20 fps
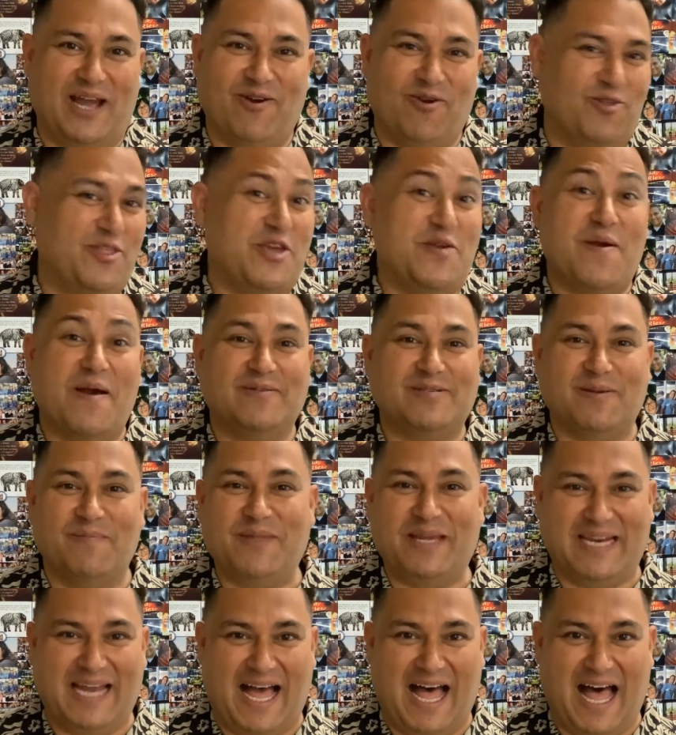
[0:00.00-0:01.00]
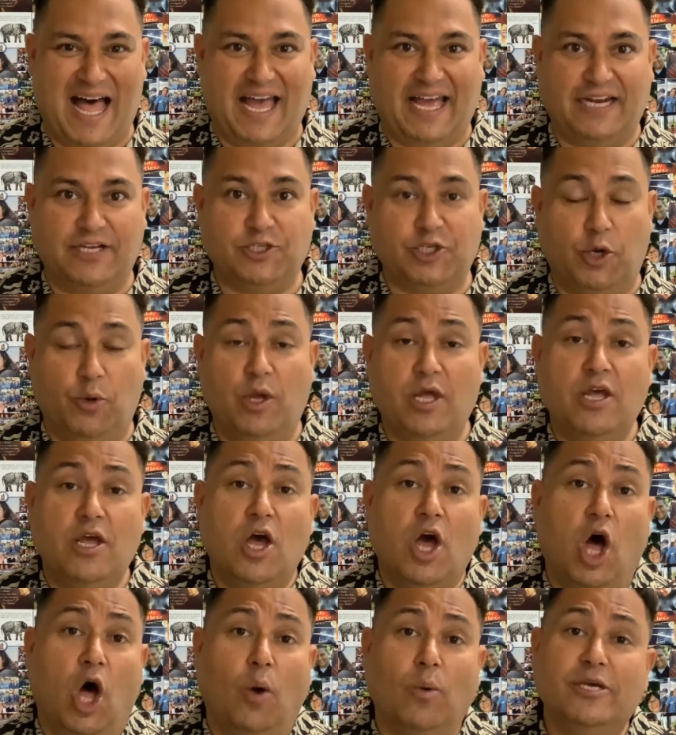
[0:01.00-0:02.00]
Or that you have something to hide. So
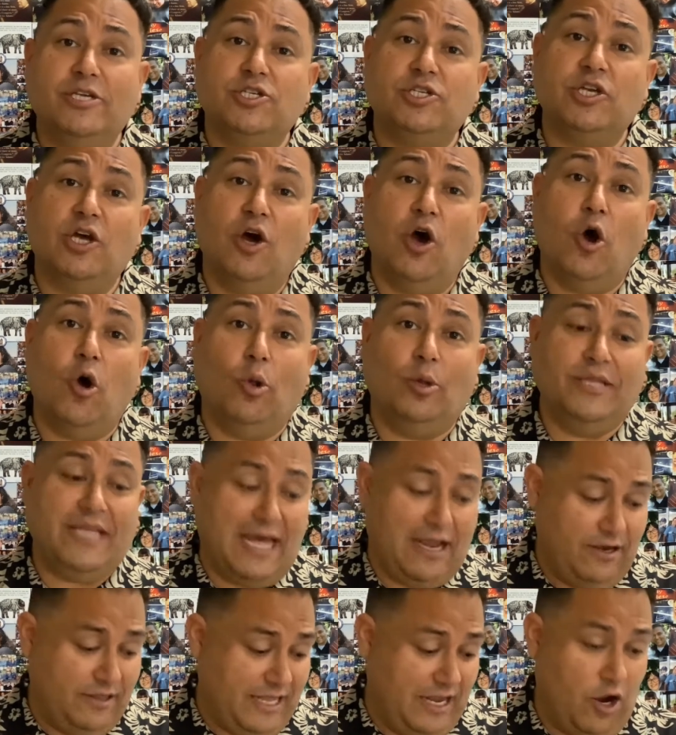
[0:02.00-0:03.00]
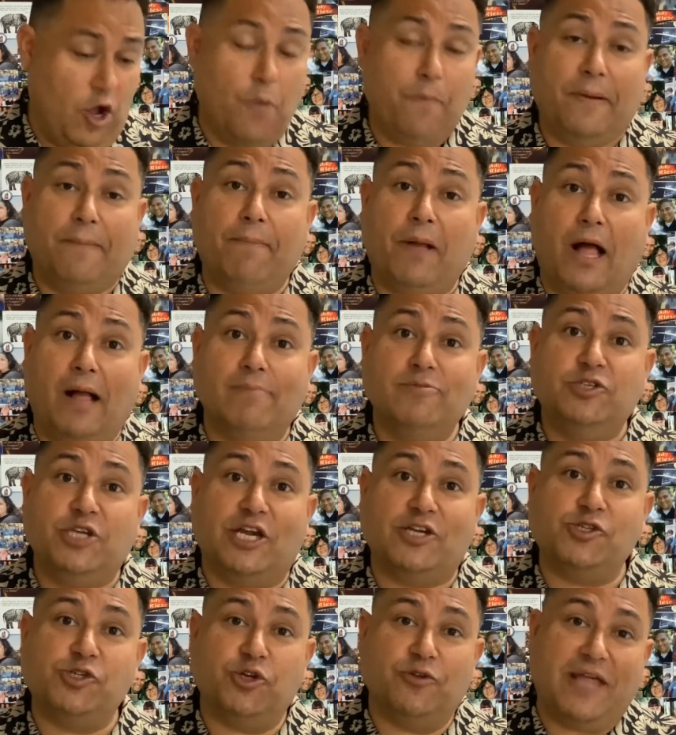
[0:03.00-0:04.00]
always hold that open palm
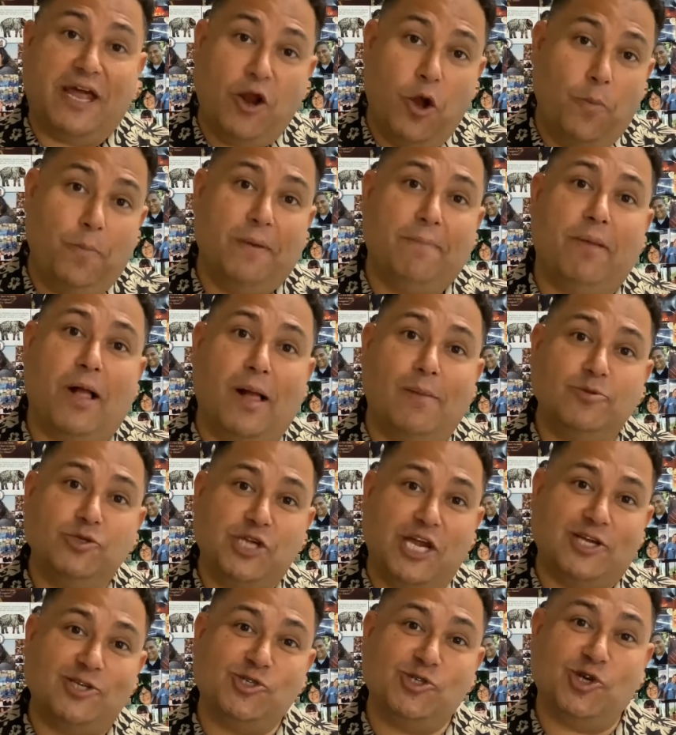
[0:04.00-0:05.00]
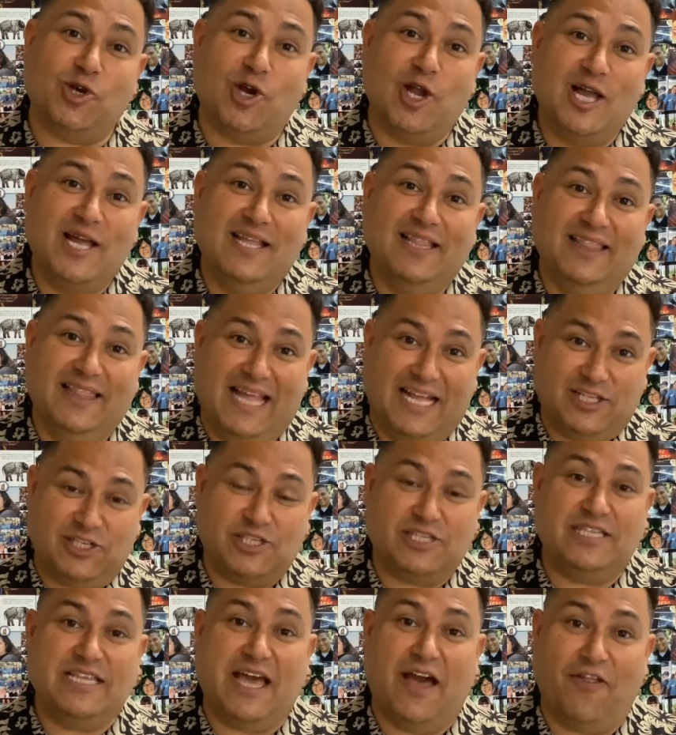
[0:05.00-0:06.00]
gesture. That open palm gesture lets
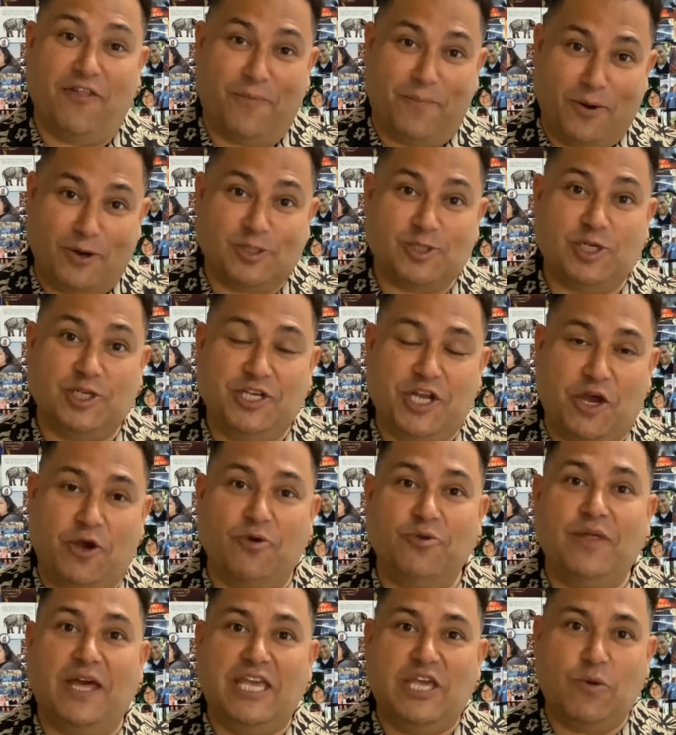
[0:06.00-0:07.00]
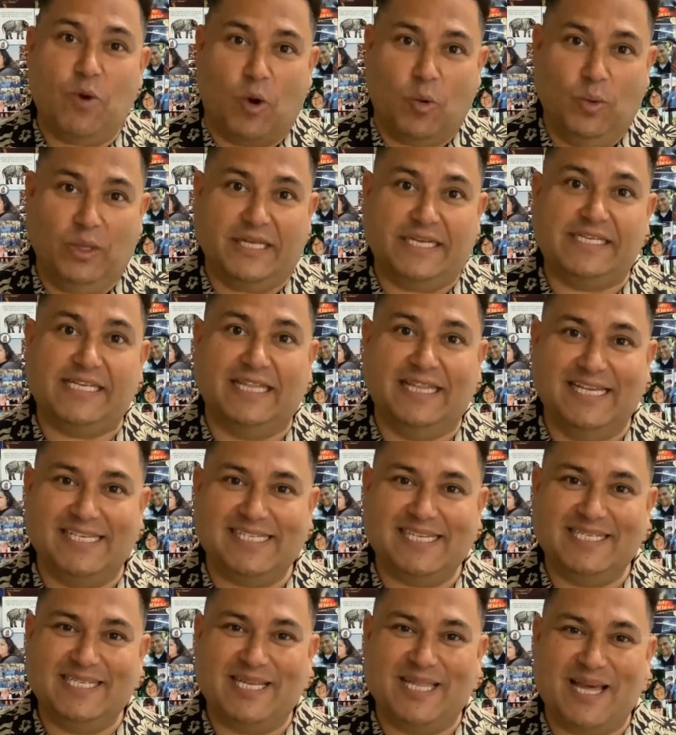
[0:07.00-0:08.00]
the other person know that you are willing to
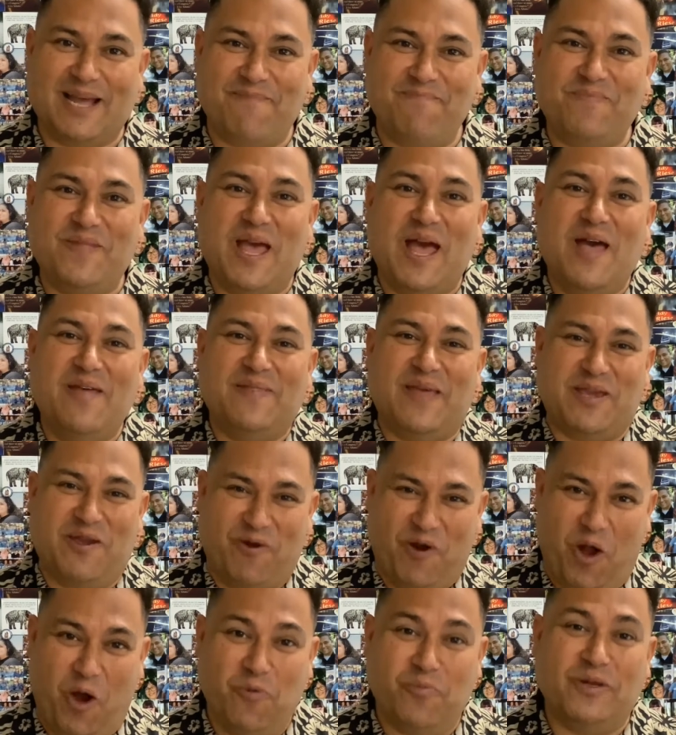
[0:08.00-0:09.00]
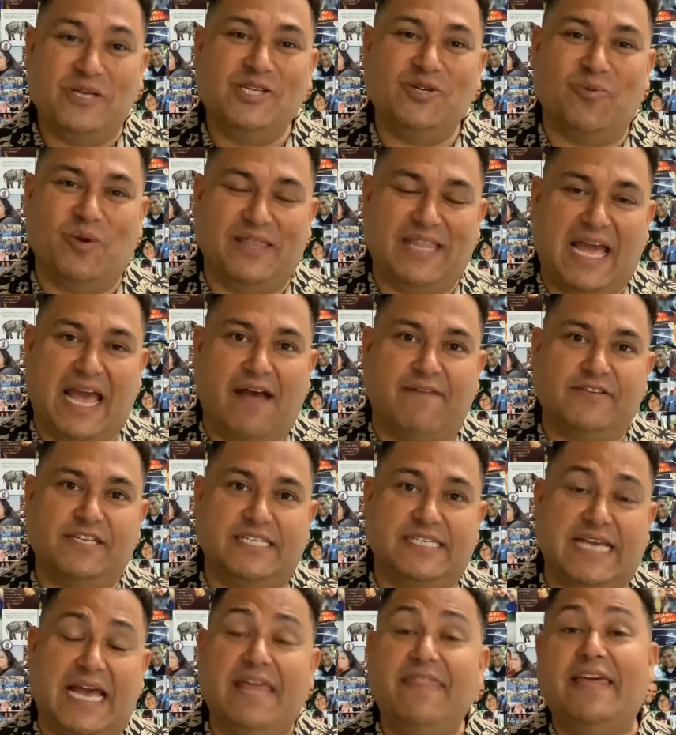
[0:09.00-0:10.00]
listen to them, that you're open to what they have to
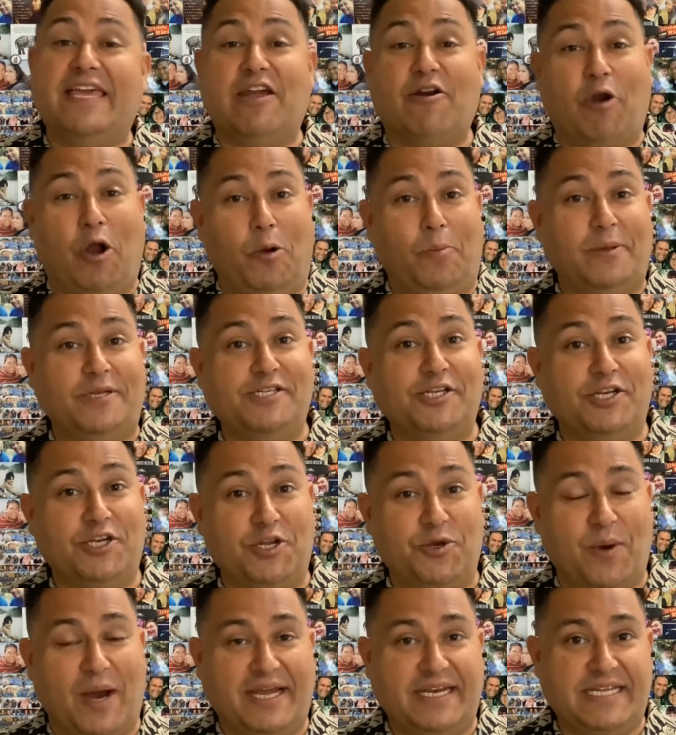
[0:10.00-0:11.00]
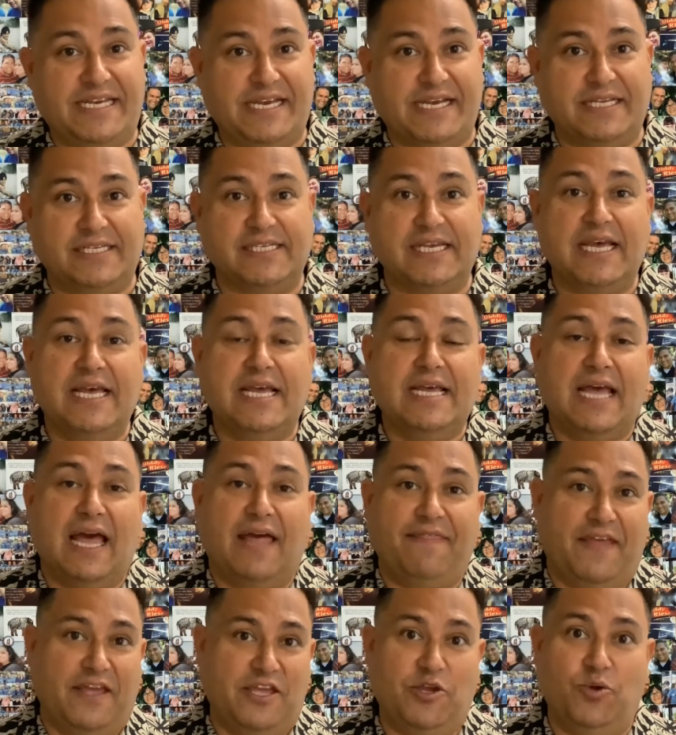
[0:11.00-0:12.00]
say, that you're open to new ideas,
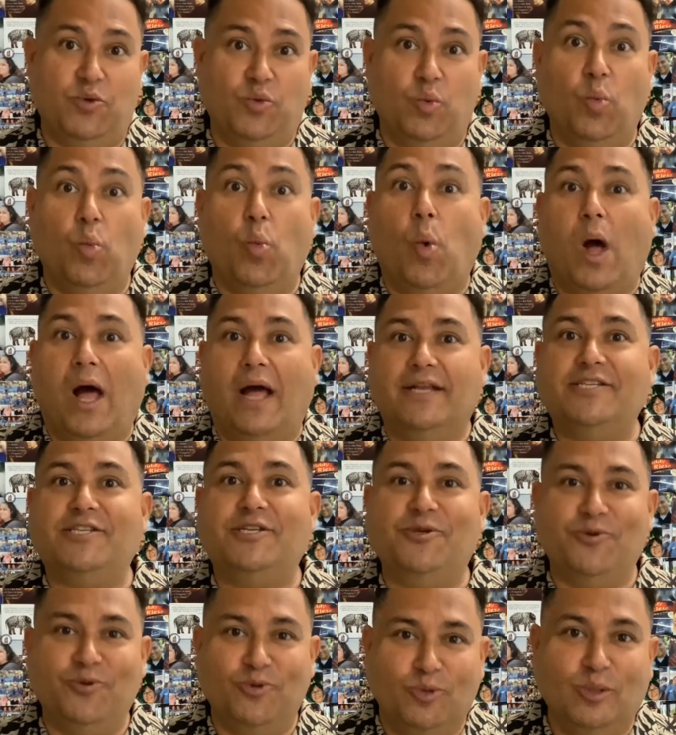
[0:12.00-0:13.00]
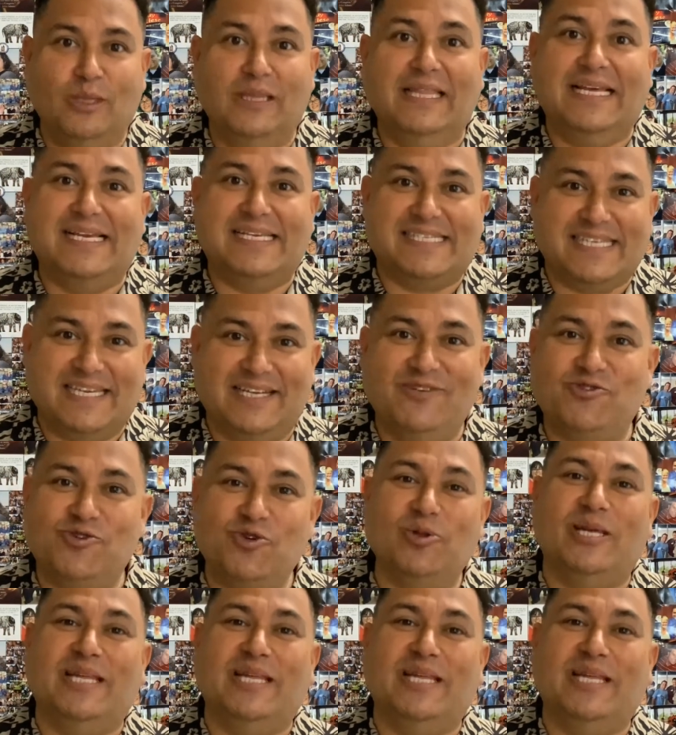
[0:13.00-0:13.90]
and that you want to listen, truly